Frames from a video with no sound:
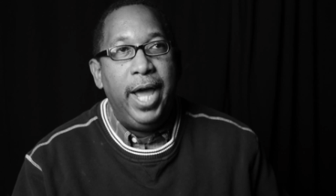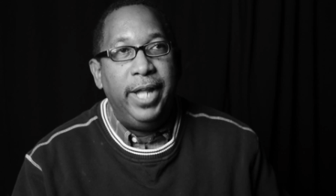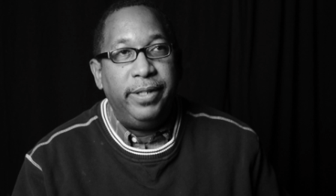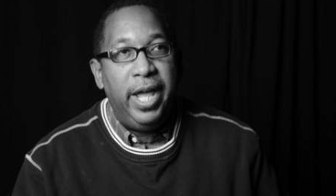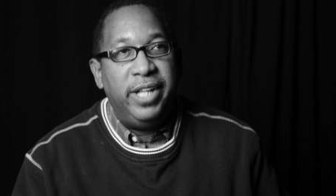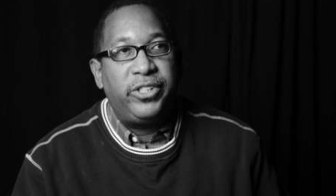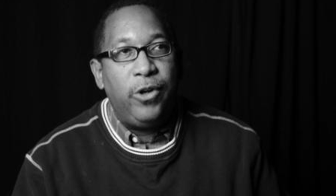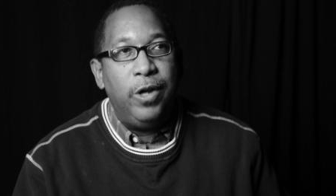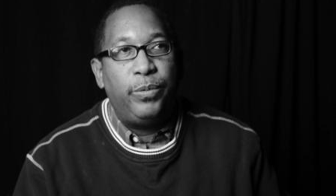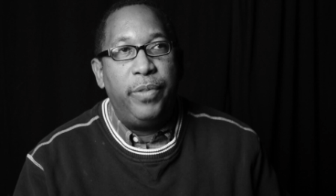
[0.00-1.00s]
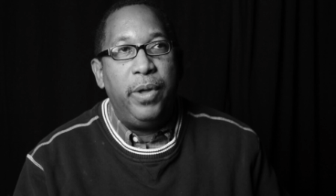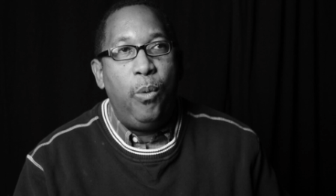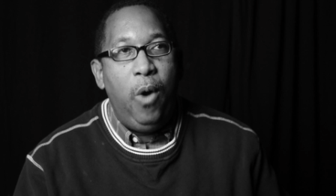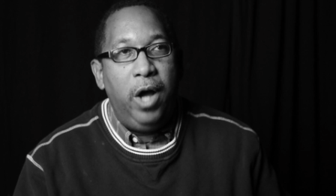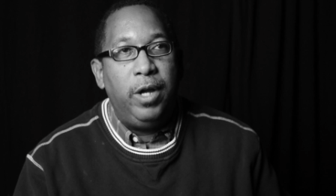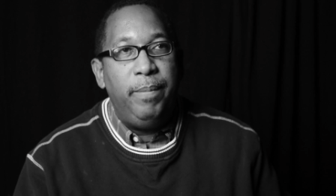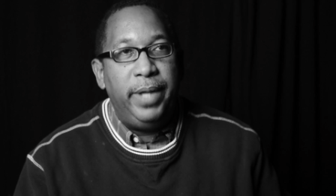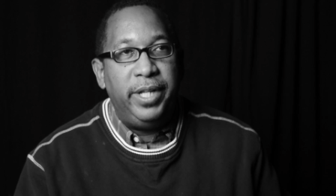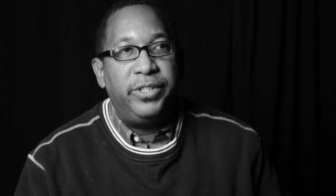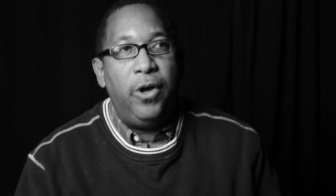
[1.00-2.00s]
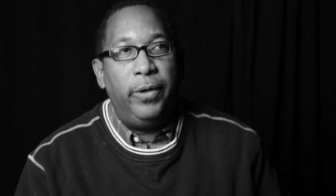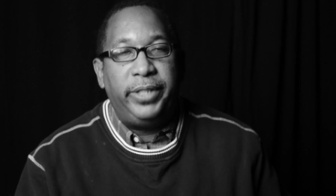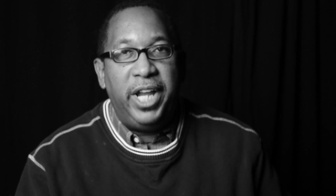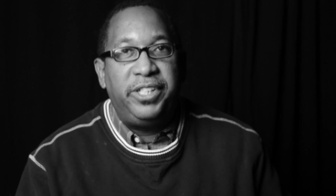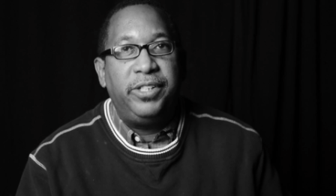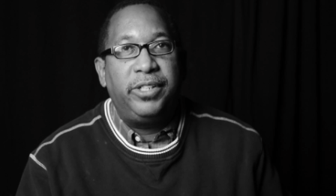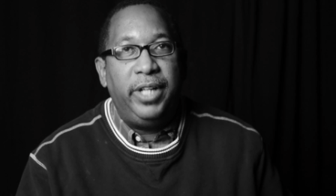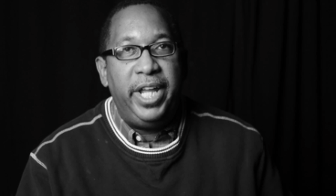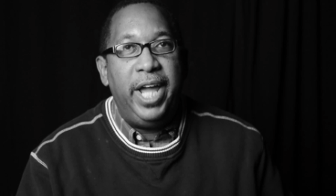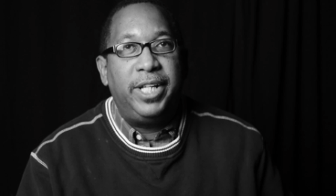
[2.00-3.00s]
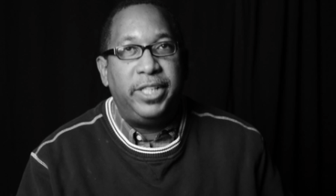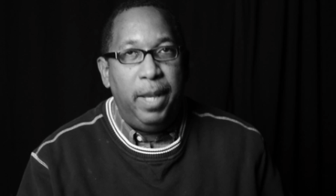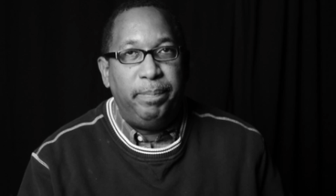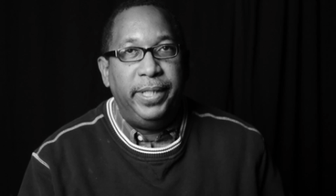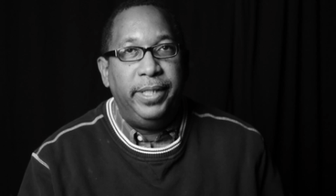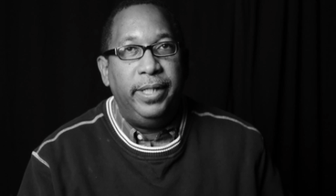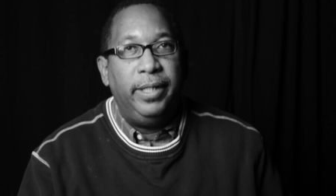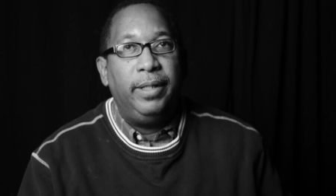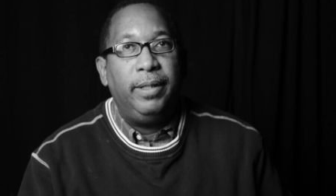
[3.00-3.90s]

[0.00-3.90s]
And that starts with a welcome that is audaciously accepted.